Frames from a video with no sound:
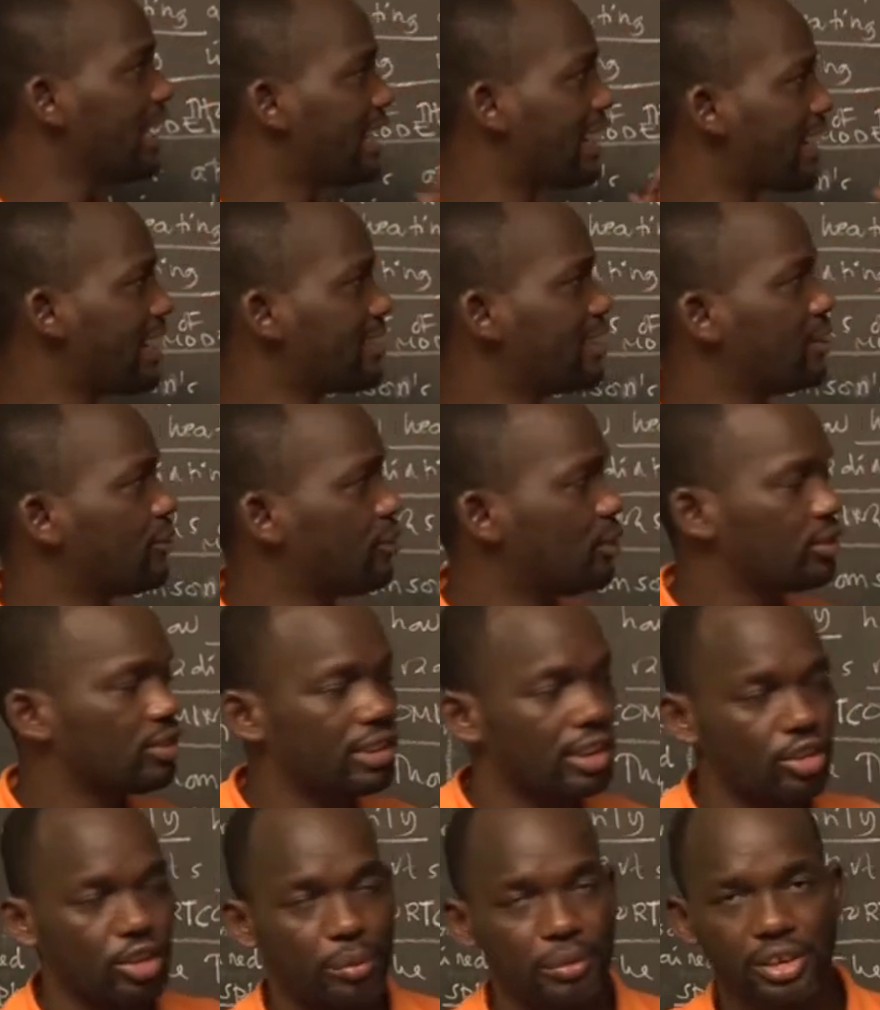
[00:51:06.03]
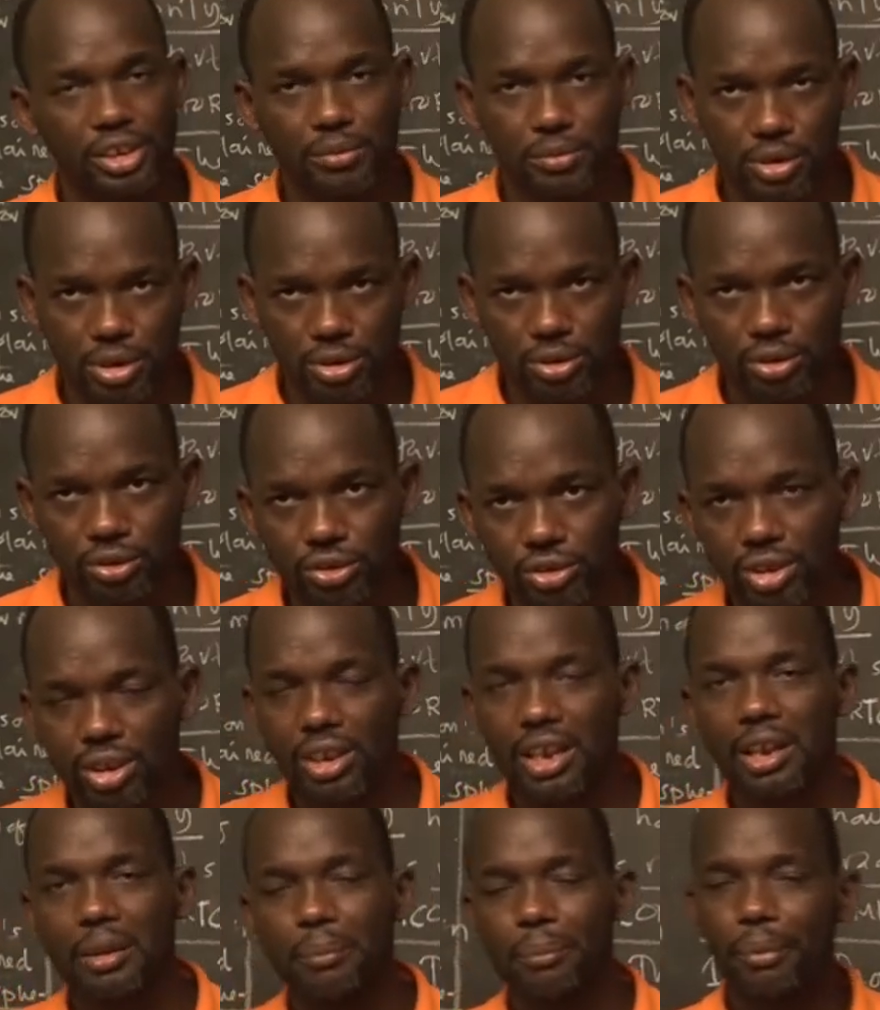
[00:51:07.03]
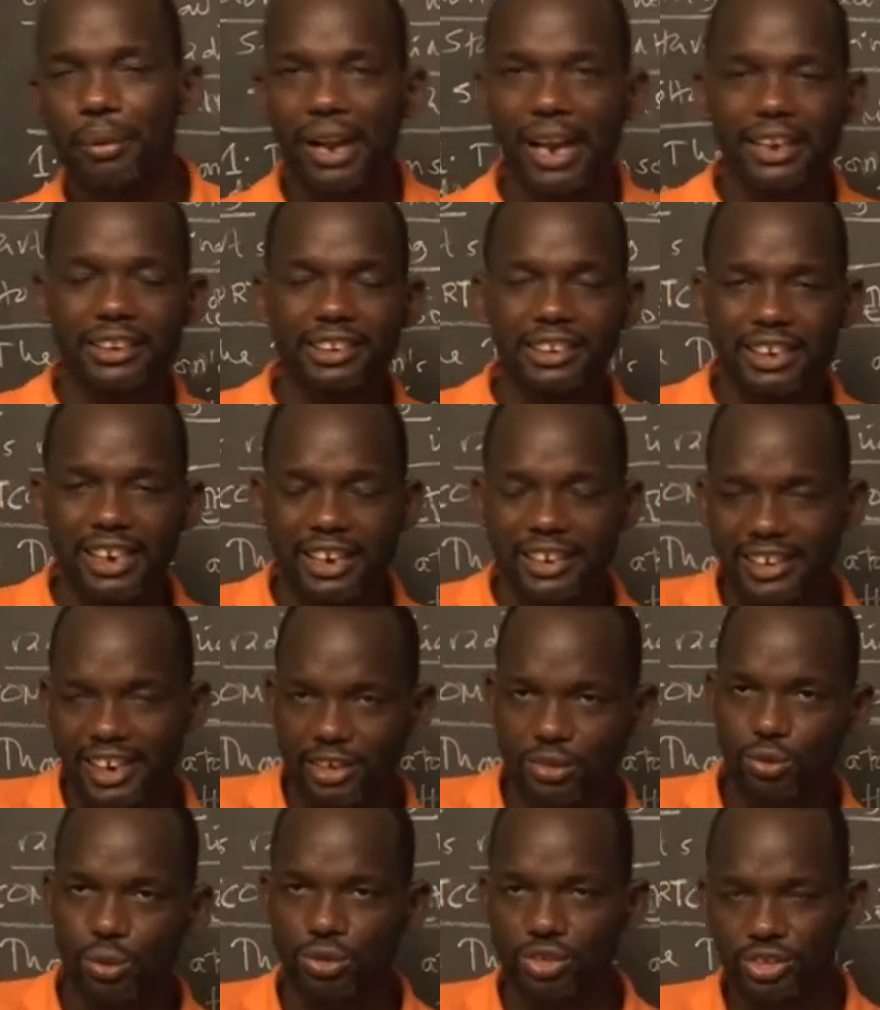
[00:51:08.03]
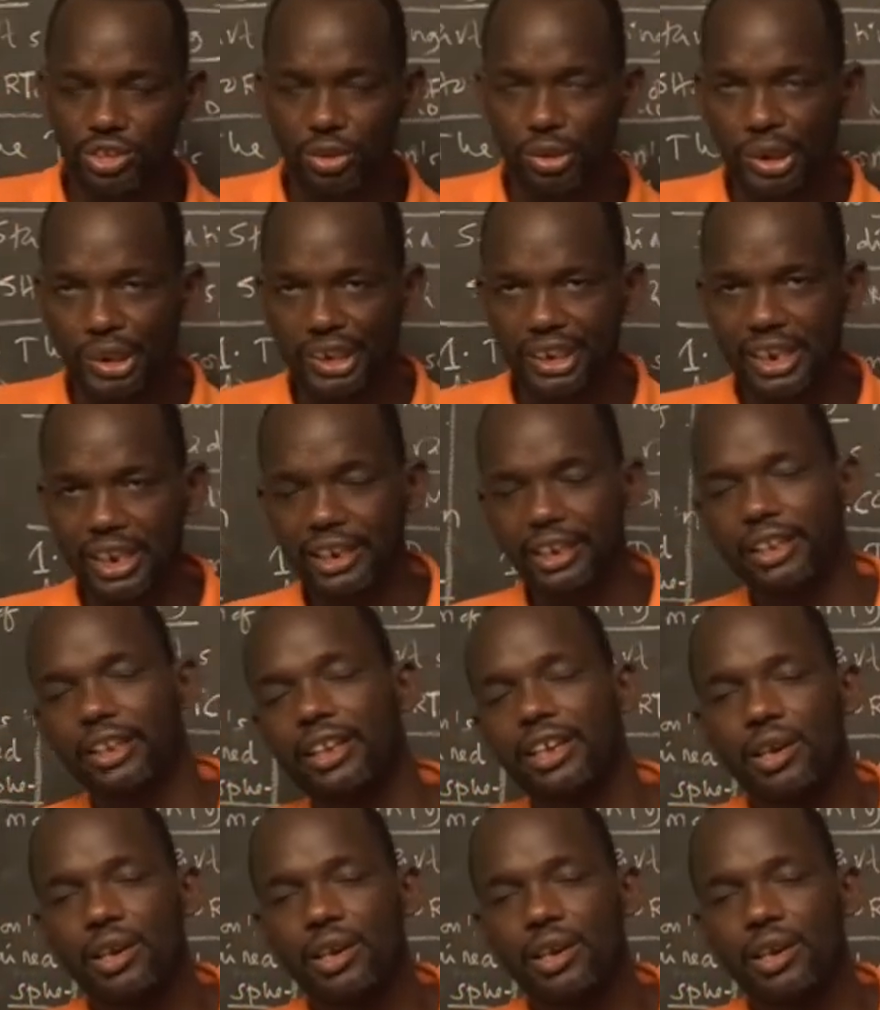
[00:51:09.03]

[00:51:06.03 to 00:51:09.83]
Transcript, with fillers: and Rutherford's atomic models. Practical, that was theoretically.